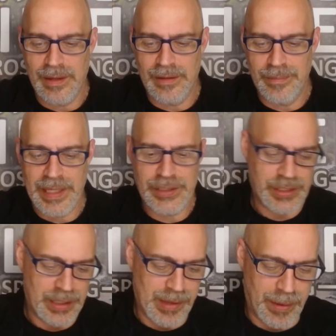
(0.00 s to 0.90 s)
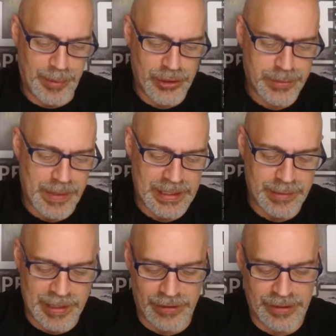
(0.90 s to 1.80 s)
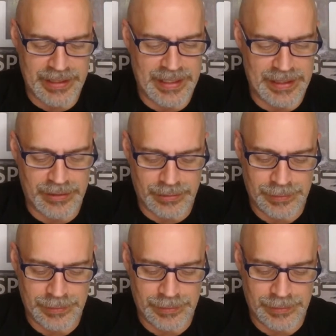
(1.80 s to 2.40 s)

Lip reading: Make sure you email me. Post my email right now.